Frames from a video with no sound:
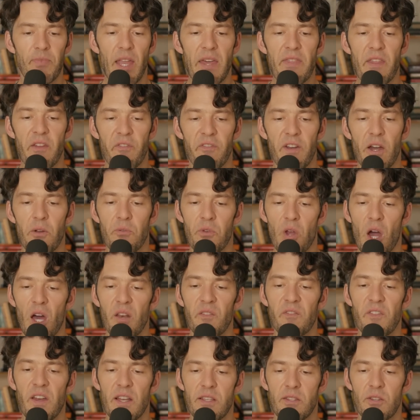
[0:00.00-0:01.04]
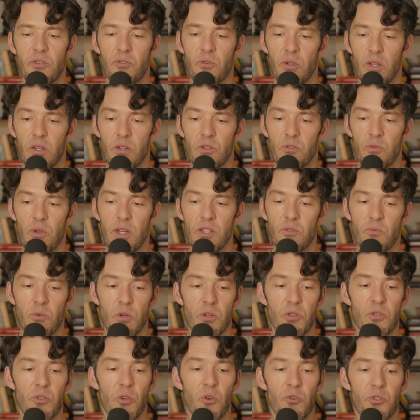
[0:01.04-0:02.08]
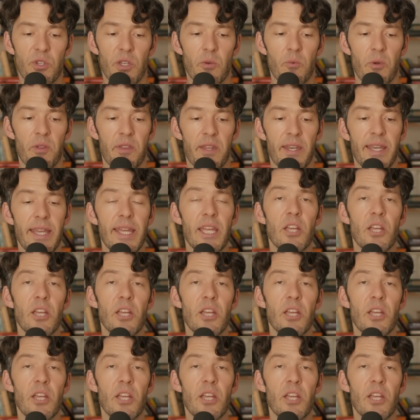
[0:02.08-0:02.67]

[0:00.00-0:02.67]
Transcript: and they found non fasted triglycerides were associated with an